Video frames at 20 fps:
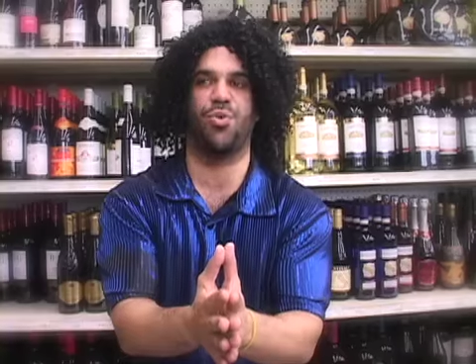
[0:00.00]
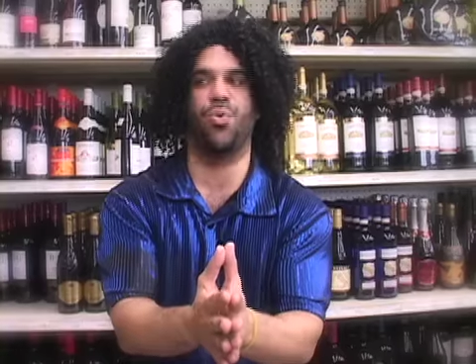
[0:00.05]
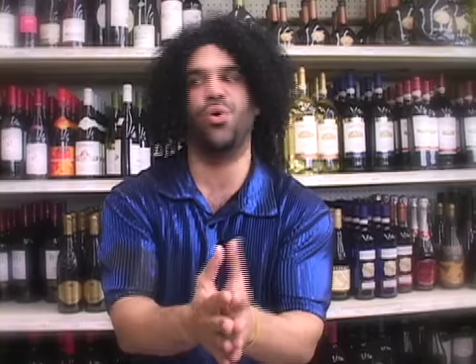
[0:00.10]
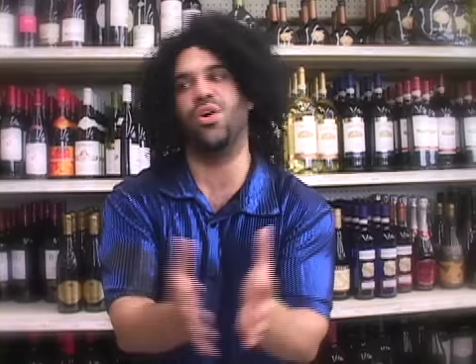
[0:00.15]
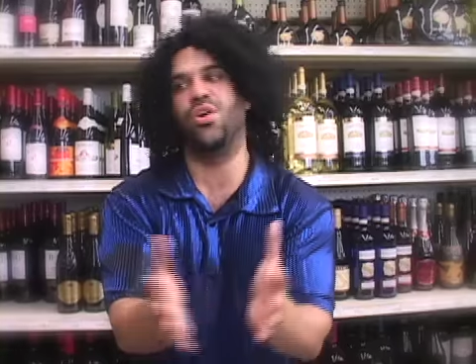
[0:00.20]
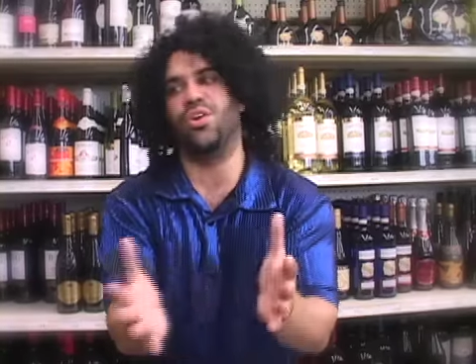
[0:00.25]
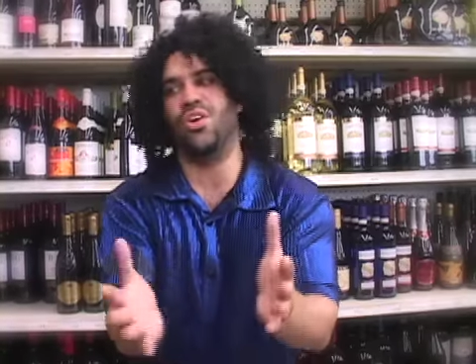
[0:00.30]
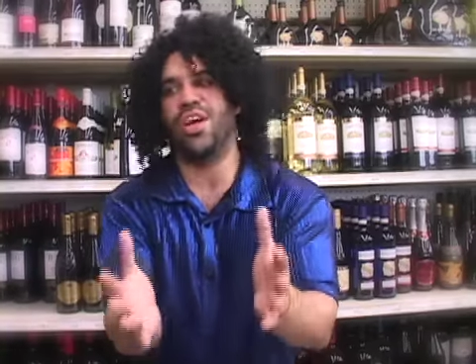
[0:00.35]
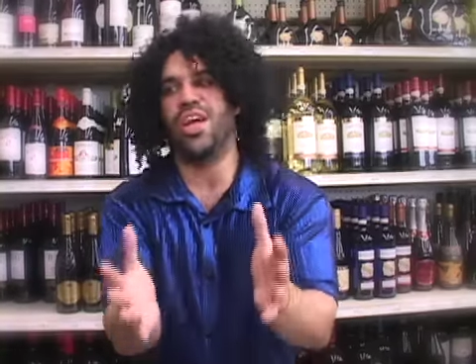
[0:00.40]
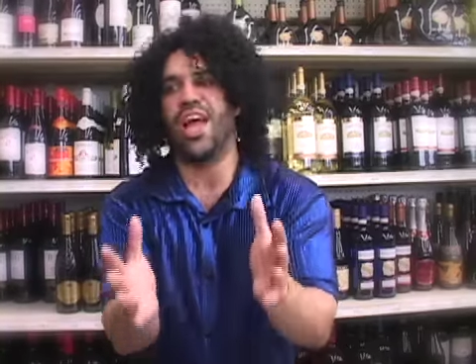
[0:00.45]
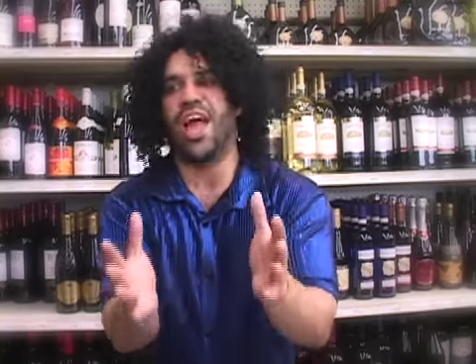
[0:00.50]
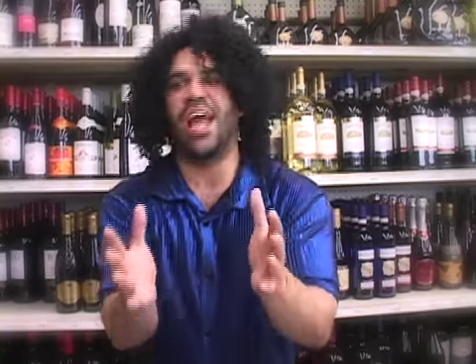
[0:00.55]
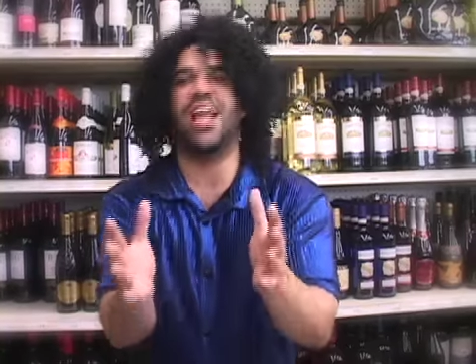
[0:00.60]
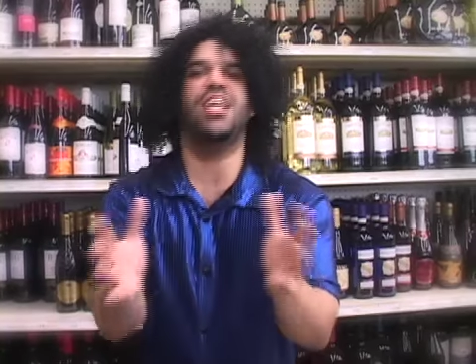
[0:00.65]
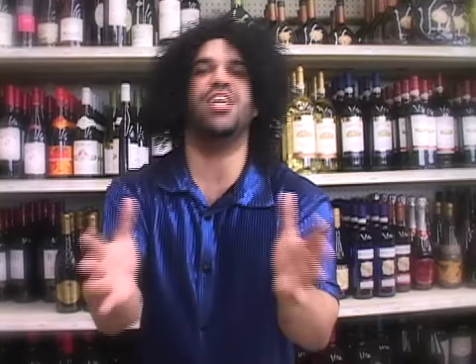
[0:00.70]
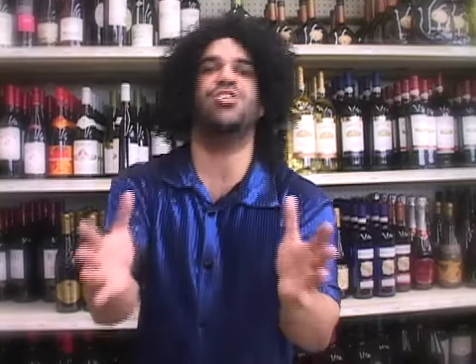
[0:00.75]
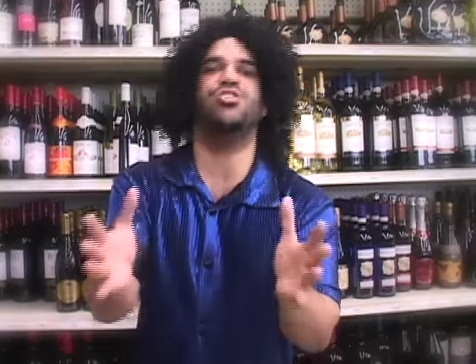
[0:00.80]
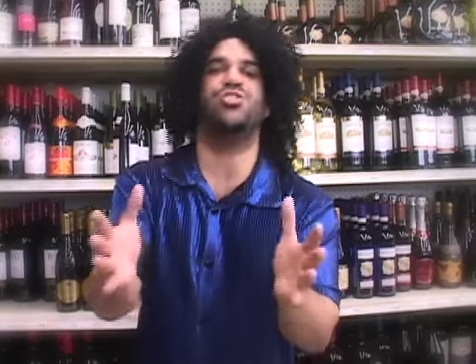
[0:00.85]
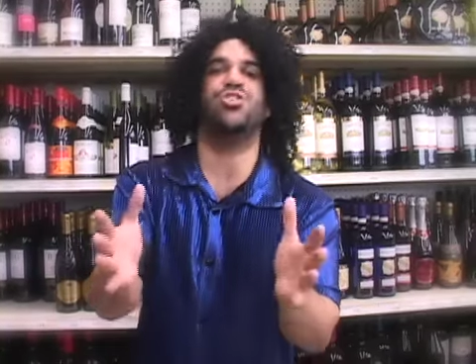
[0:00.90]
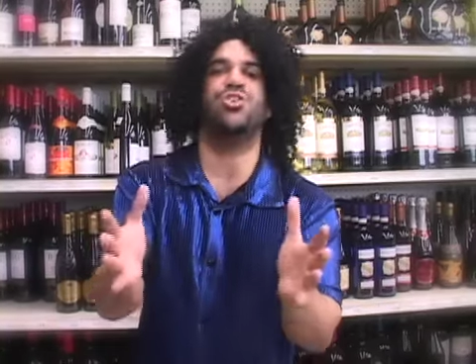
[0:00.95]
Well, at
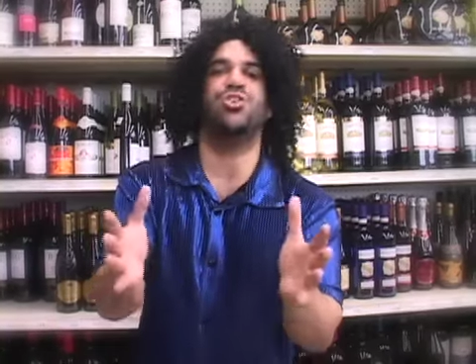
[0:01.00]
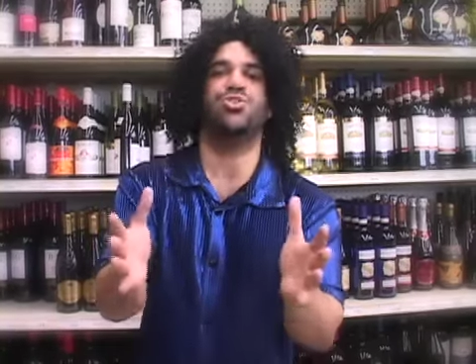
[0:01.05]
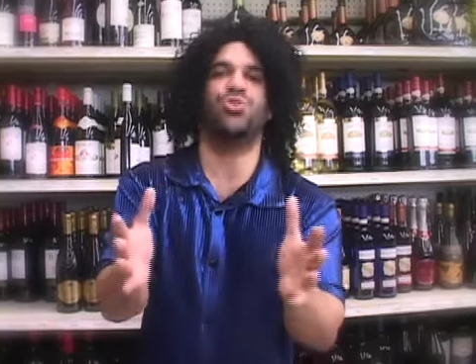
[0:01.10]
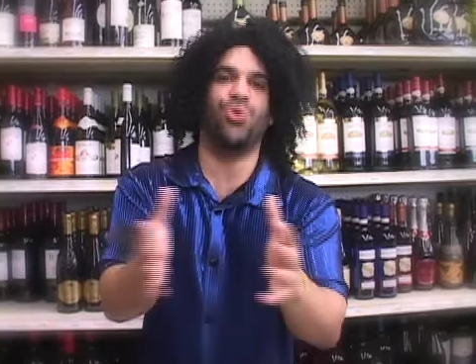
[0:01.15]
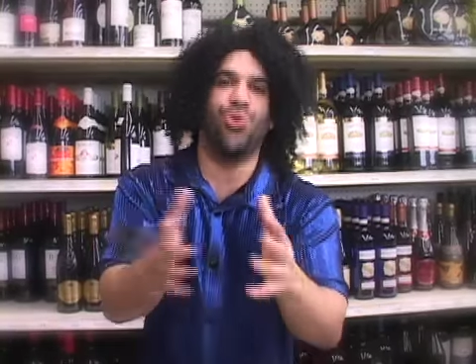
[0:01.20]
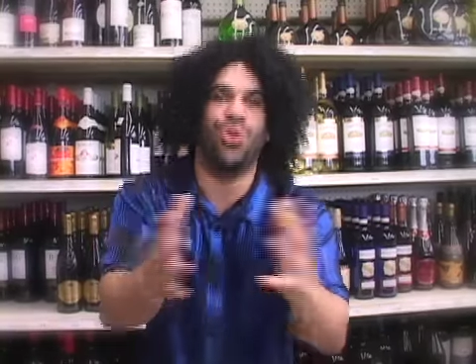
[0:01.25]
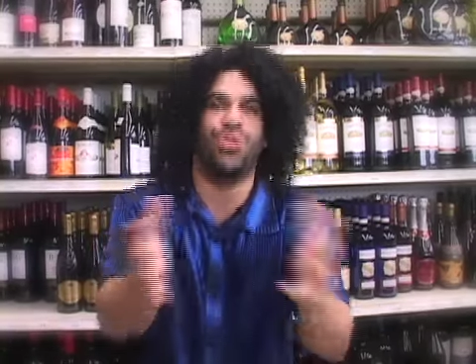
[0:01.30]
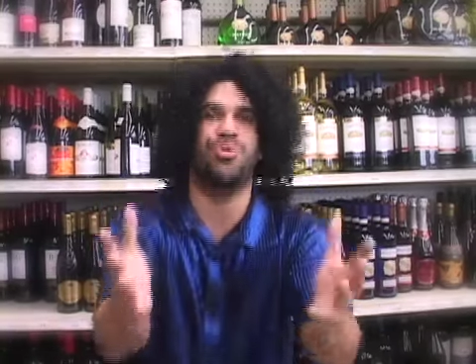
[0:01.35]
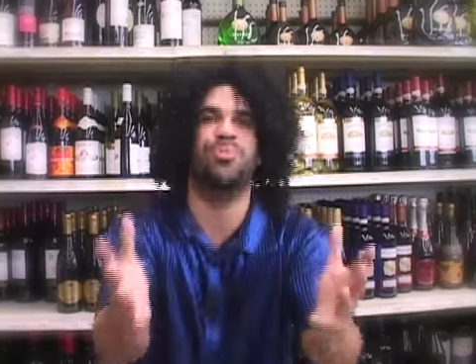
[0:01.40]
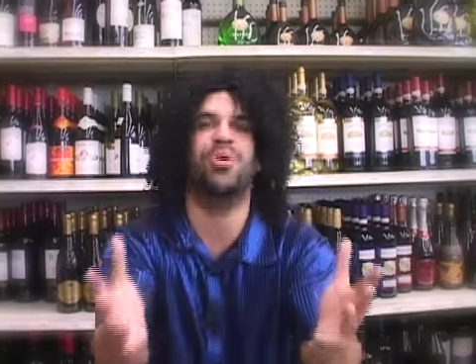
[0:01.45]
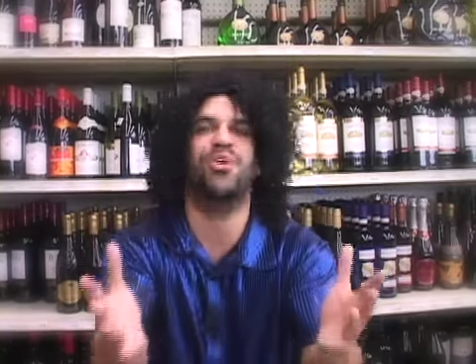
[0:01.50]
least to all the